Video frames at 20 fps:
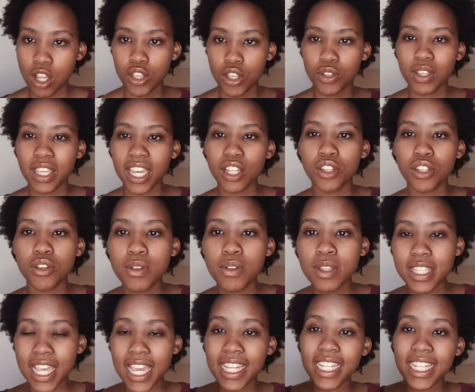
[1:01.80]
You can
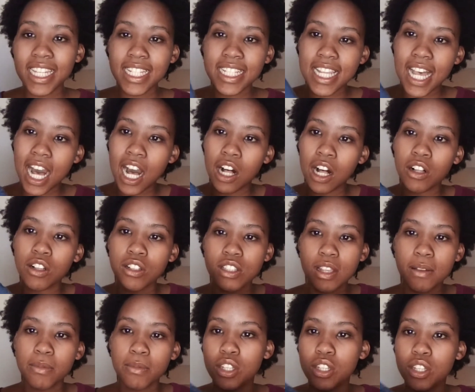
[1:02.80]
use any towel, so
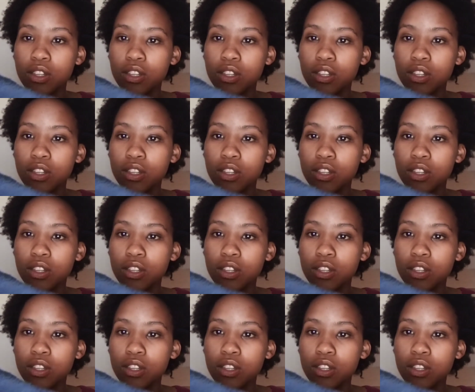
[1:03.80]
I'm going to